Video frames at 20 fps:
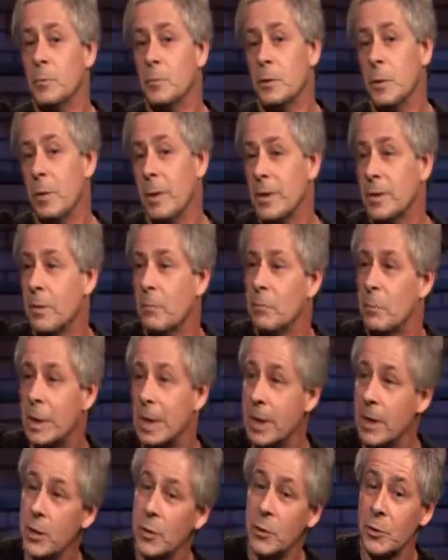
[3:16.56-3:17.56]
So as a
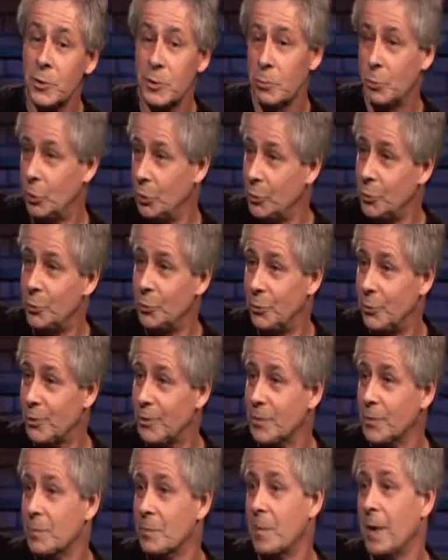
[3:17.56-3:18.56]
beginner's
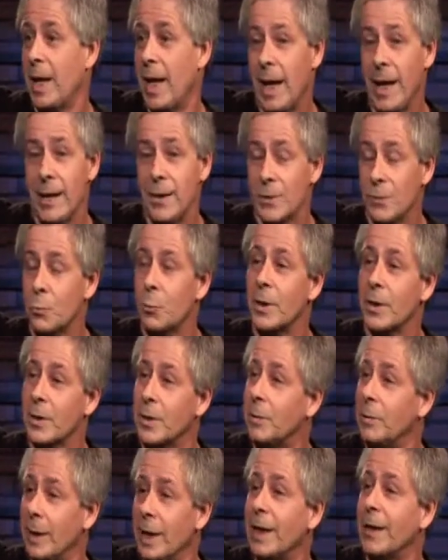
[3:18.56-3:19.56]
blues, A is one
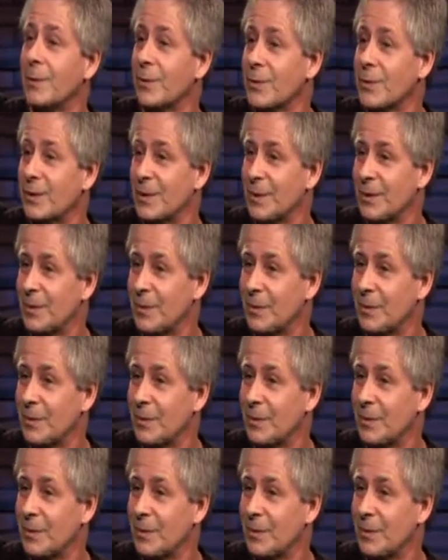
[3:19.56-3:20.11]
of the best.